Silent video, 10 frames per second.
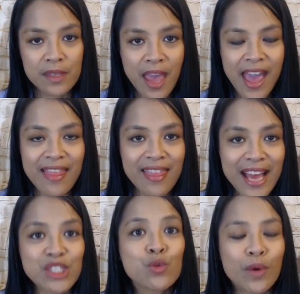And
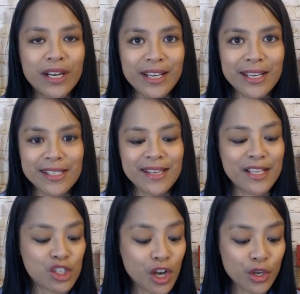that's what it is. That's
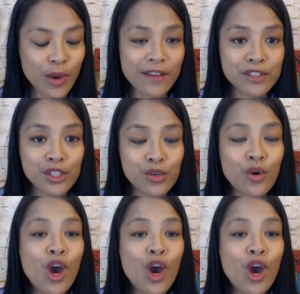all you have to do.